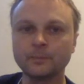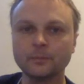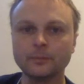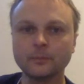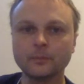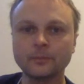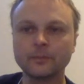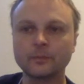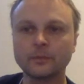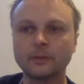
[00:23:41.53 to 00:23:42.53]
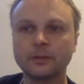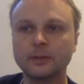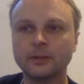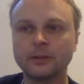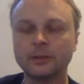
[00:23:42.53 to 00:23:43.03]

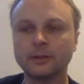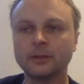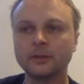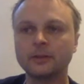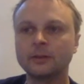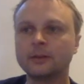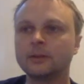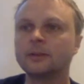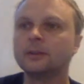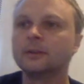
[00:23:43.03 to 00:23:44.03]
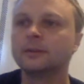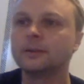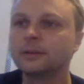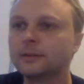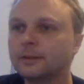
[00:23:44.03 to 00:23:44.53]

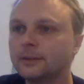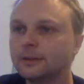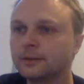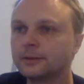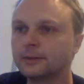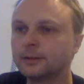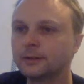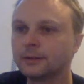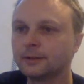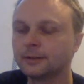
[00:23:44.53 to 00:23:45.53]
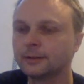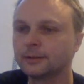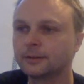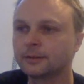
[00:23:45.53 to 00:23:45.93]
(not speaking)